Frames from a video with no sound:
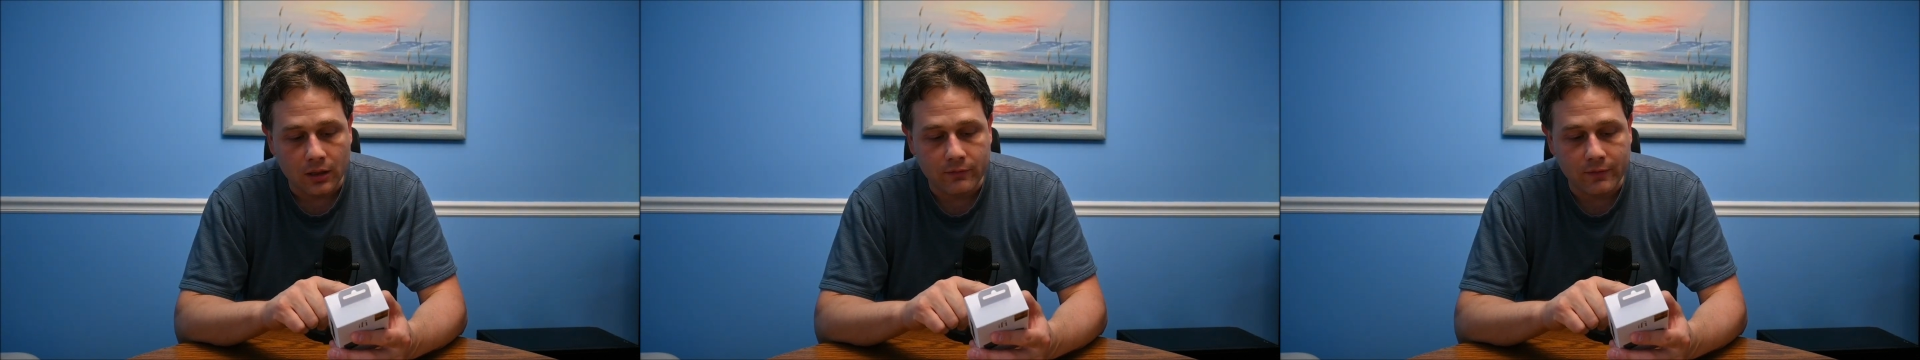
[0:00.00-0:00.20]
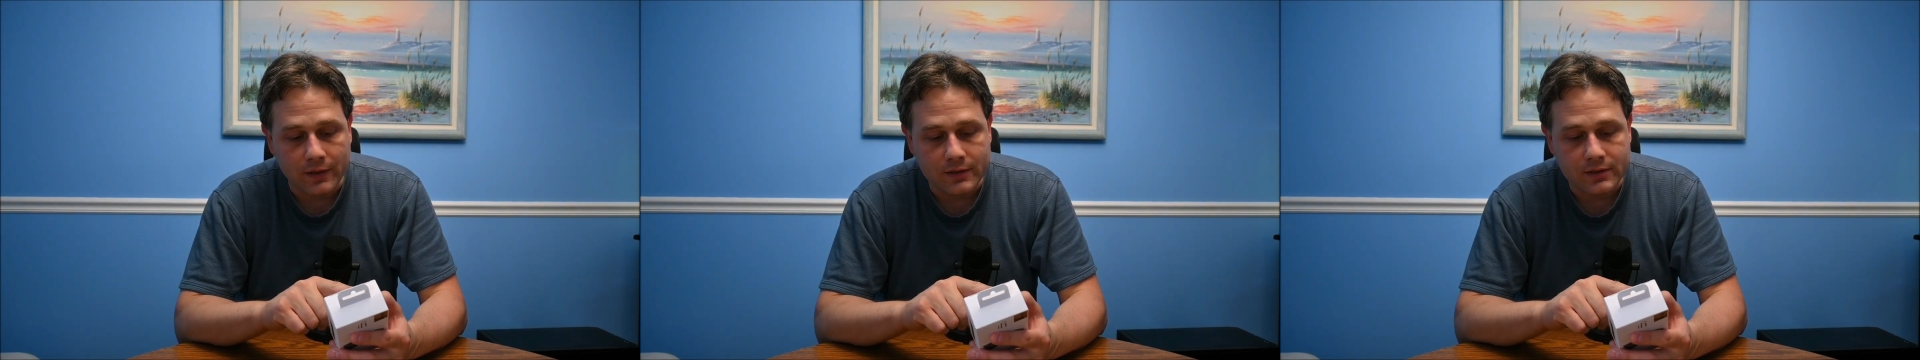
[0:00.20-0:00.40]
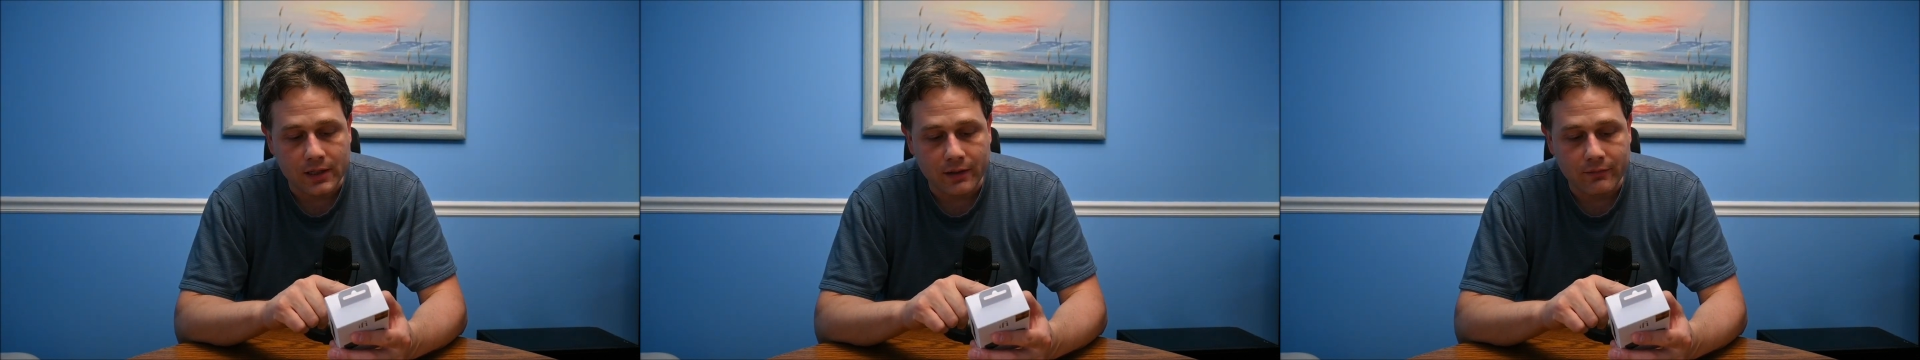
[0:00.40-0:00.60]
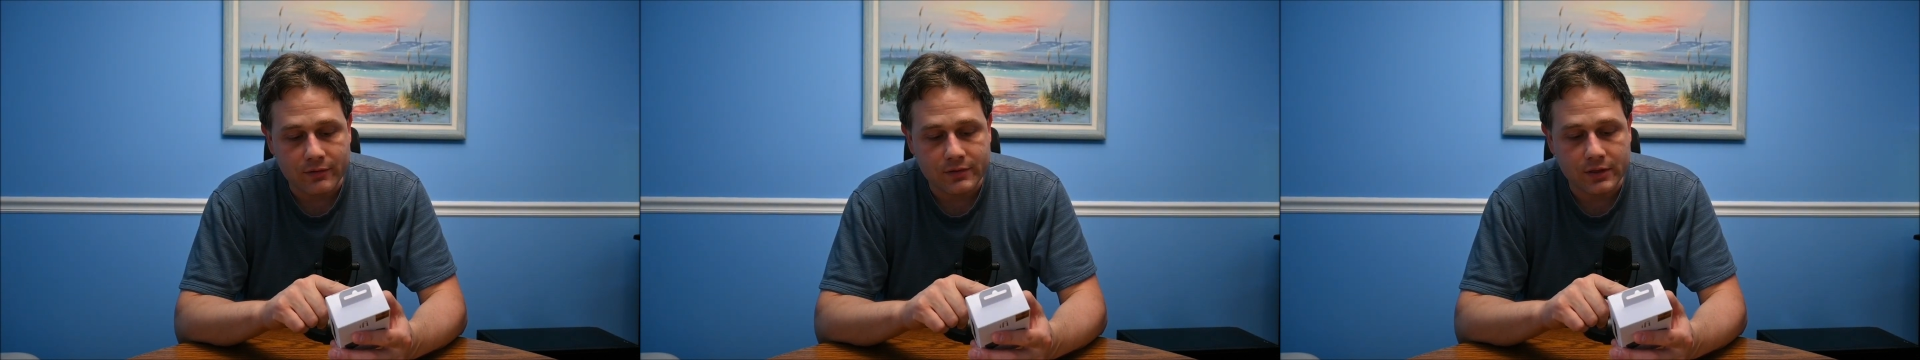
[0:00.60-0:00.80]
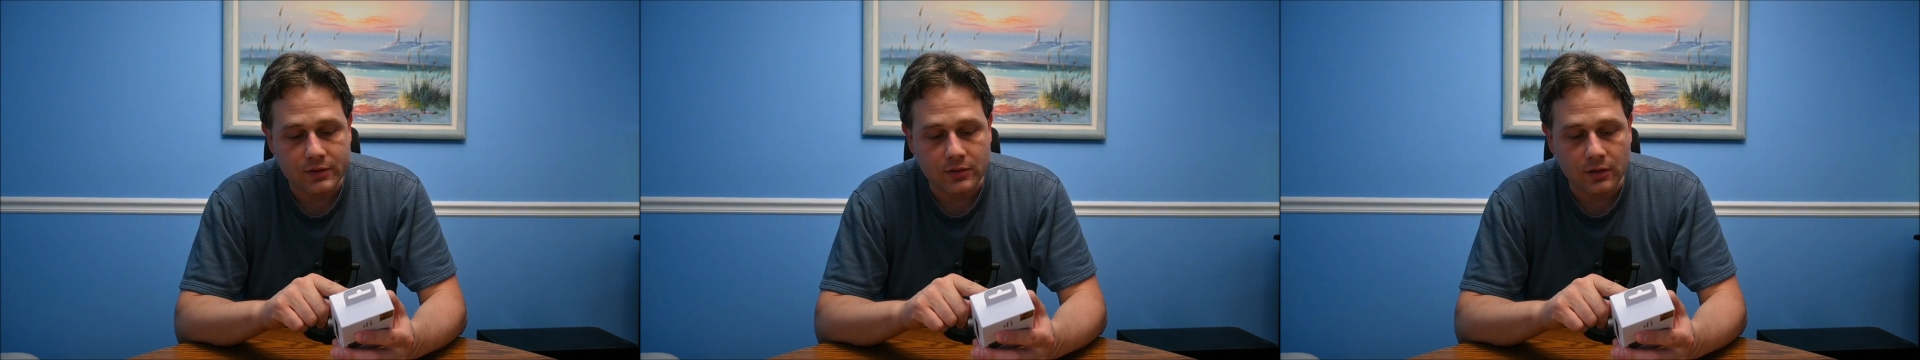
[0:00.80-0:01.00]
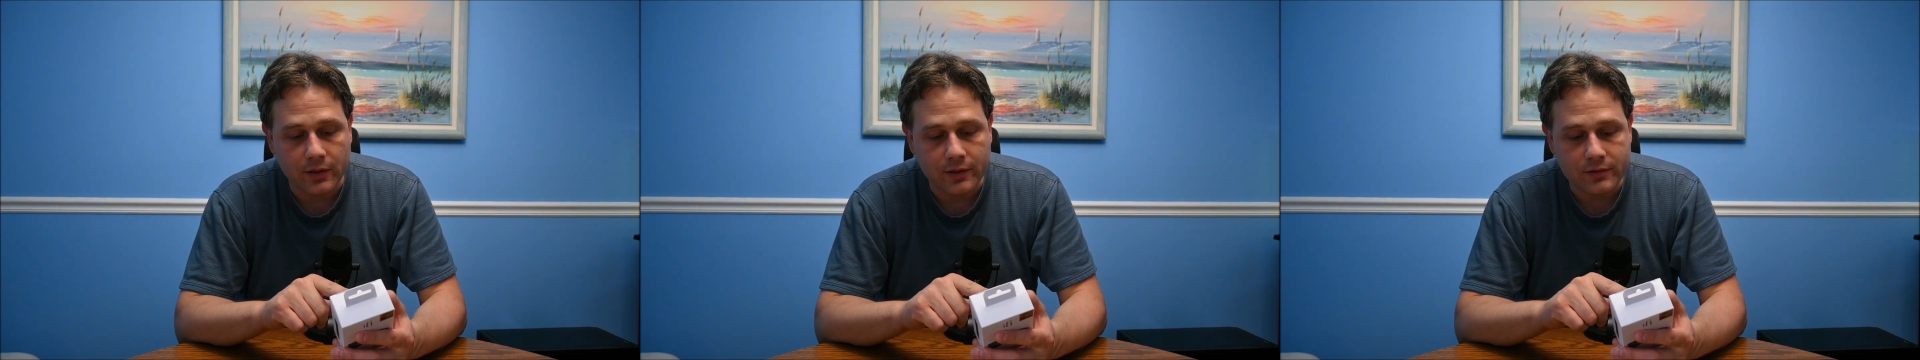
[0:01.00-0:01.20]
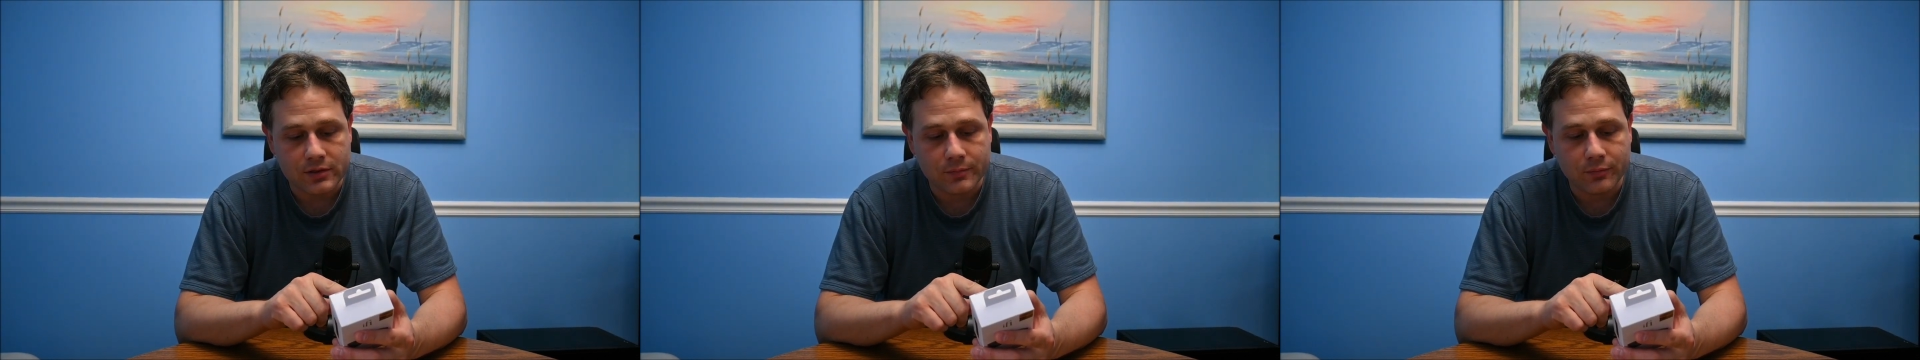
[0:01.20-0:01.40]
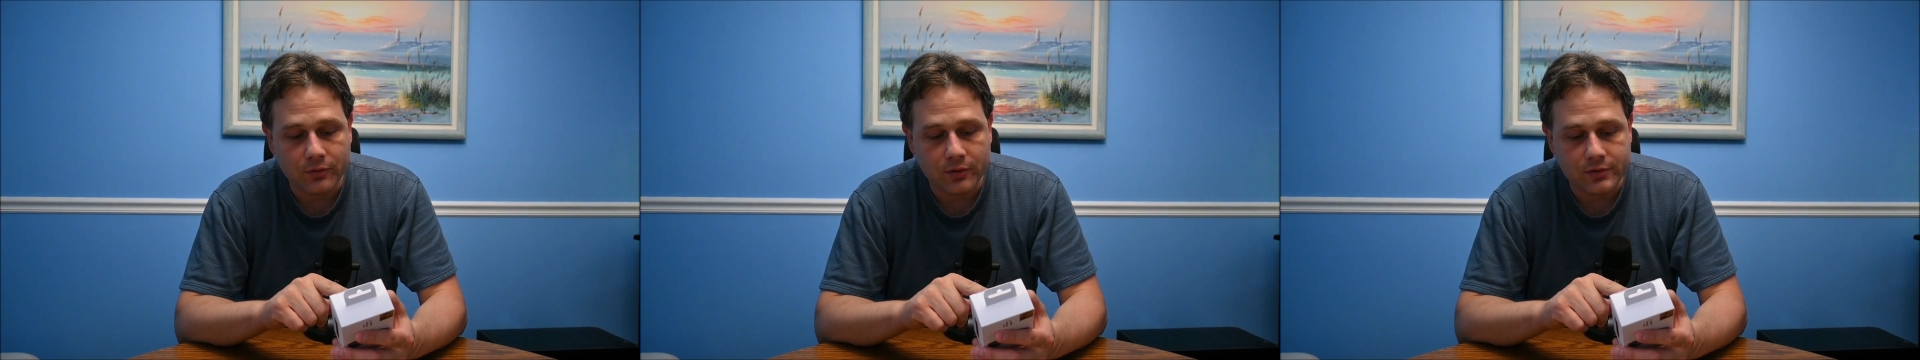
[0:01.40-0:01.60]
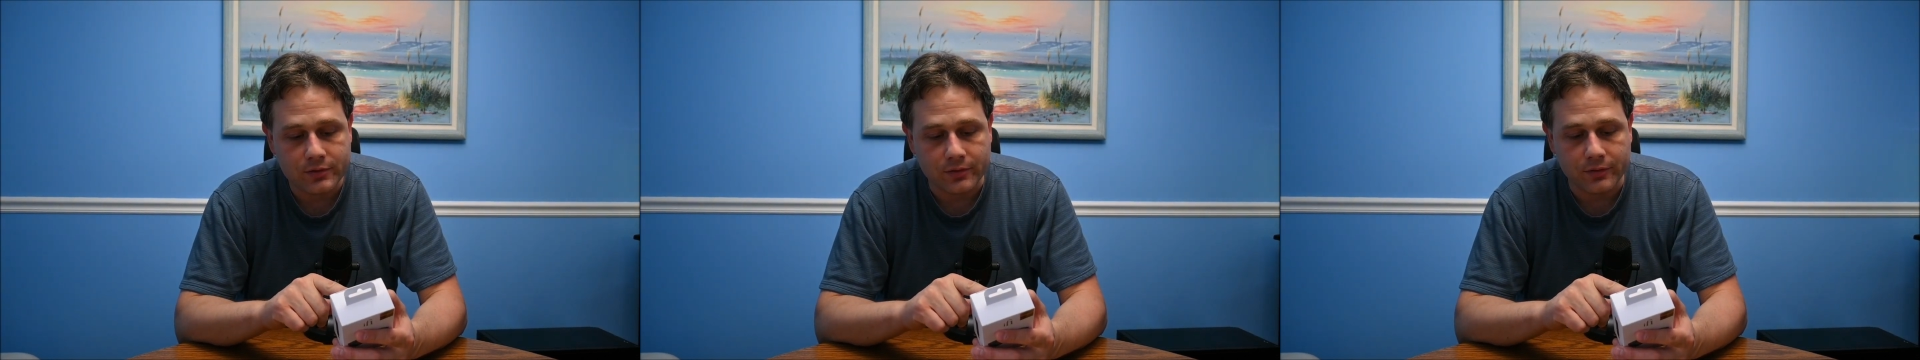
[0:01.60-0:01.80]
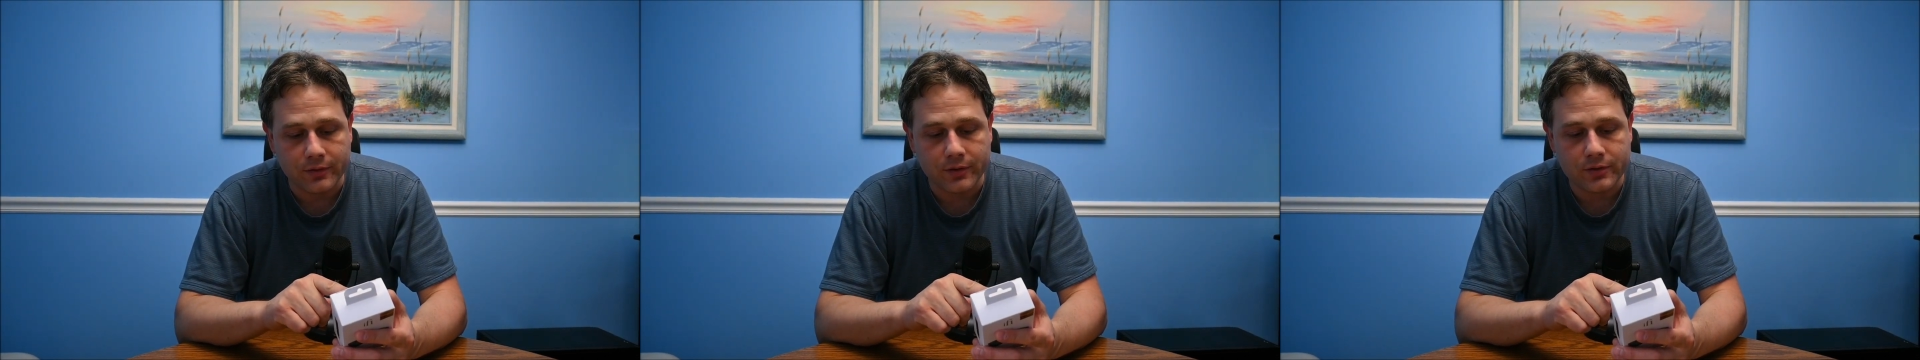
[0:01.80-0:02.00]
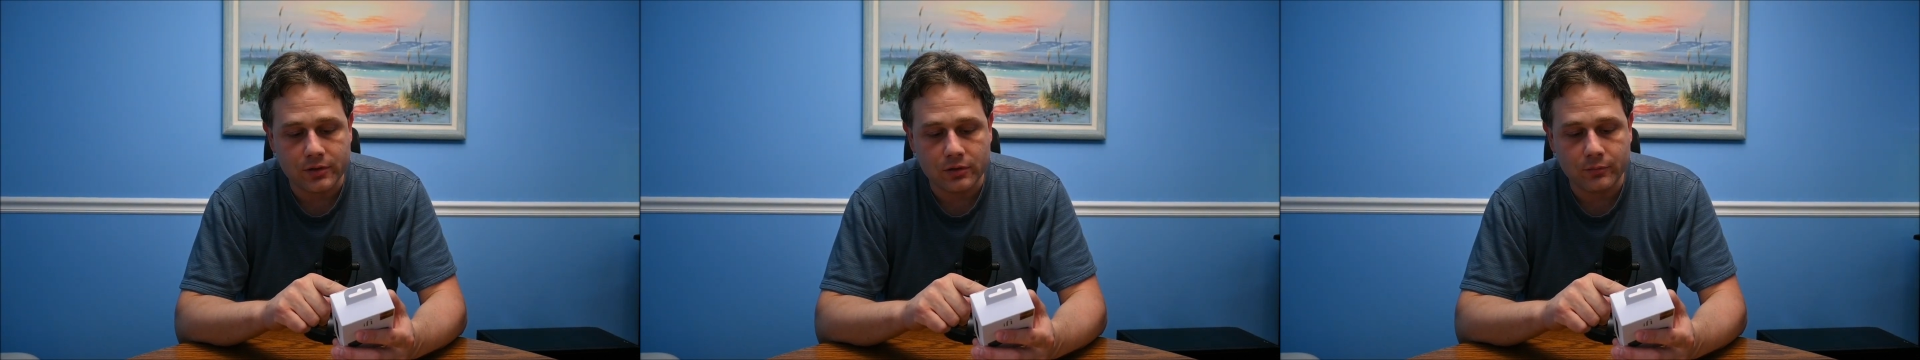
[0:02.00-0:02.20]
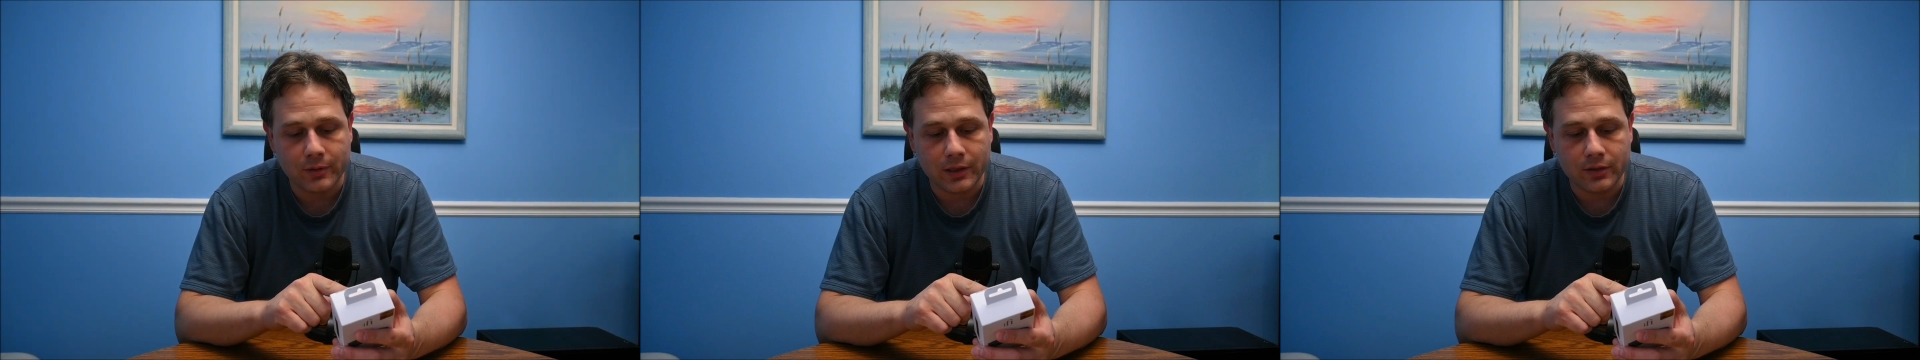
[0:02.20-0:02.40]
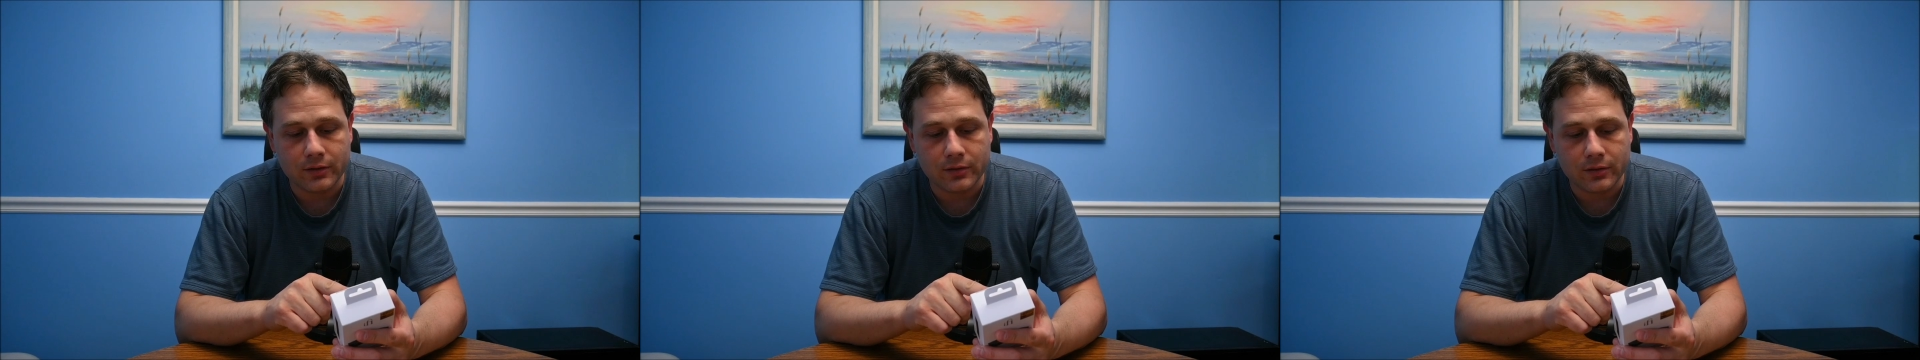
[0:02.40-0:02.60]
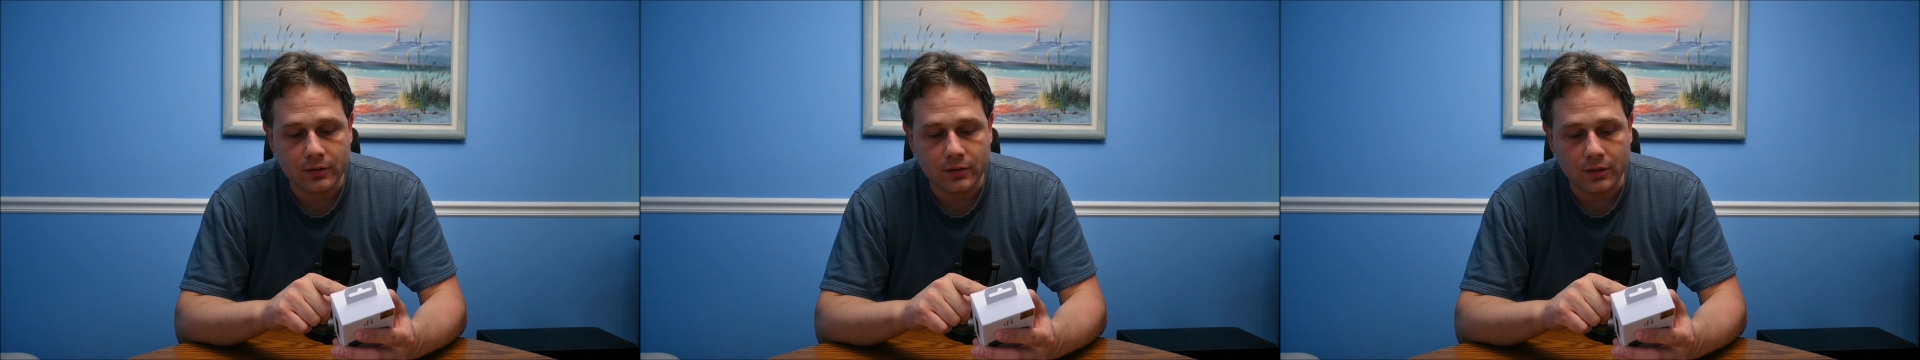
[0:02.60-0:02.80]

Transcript: Advanced high-res digital audio support, so 32-bit,